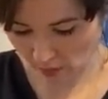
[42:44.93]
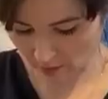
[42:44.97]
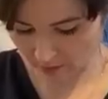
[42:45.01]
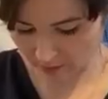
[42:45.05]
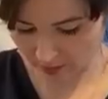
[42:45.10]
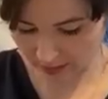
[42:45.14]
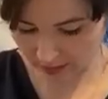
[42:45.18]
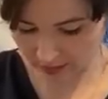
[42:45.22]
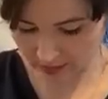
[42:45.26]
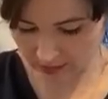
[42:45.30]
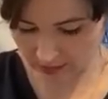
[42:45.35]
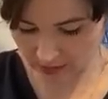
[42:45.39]

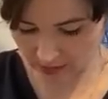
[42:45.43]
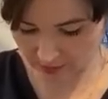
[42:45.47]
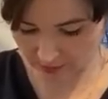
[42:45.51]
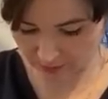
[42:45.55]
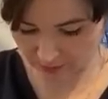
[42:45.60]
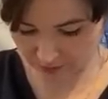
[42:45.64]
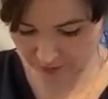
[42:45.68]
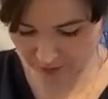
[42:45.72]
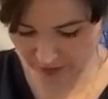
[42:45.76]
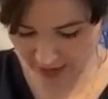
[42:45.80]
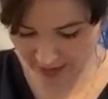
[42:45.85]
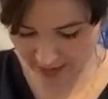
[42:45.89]
because it doesn't
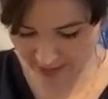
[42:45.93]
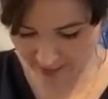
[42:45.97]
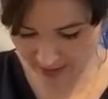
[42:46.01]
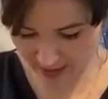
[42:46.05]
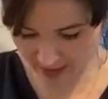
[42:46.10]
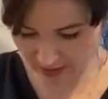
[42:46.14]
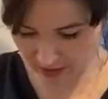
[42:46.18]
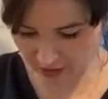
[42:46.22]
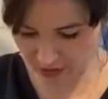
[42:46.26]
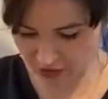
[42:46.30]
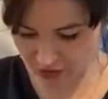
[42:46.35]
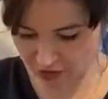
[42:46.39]
fray. But
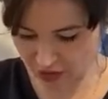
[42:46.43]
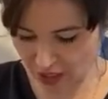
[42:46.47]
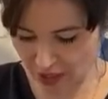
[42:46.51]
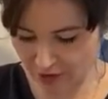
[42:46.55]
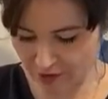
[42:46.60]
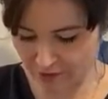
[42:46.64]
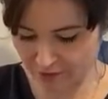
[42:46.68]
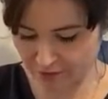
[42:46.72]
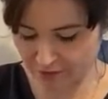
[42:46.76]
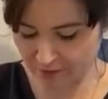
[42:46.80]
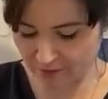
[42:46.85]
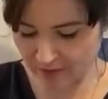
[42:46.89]
I just
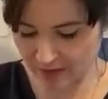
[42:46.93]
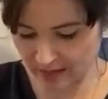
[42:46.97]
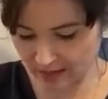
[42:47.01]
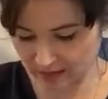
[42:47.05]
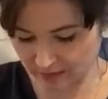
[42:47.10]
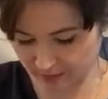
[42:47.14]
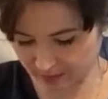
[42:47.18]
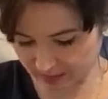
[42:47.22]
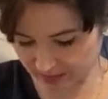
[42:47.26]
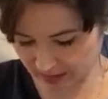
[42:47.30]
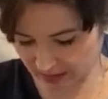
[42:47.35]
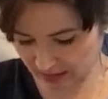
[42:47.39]
know from this
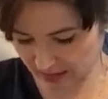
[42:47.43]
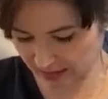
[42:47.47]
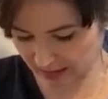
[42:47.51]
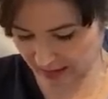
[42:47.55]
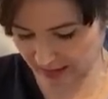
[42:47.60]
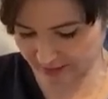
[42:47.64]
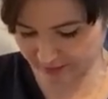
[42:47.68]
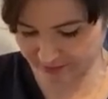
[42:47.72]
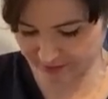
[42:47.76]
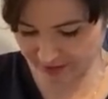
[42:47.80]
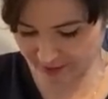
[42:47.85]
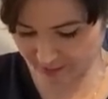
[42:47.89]

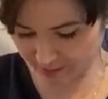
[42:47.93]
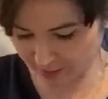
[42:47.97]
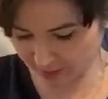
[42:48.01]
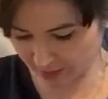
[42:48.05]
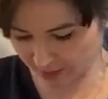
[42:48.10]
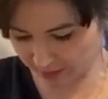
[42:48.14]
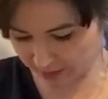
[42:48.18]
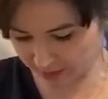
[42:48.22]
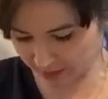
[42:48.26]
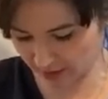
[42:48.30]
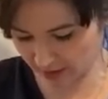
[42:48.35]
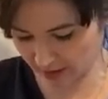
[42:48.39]
particular
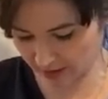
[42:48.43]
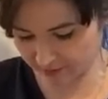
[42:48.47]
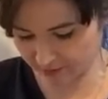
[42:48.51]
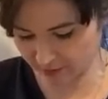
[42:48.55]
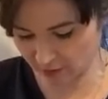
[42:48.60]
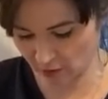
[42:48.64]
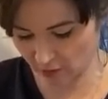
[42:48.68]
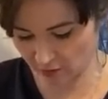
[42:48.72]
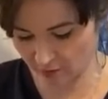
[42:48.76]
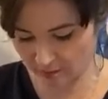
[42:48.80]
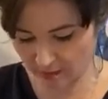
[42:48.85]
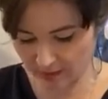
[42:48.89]
fabric that I've
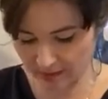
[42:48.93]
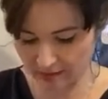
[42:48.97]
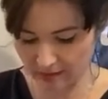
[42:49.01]
got my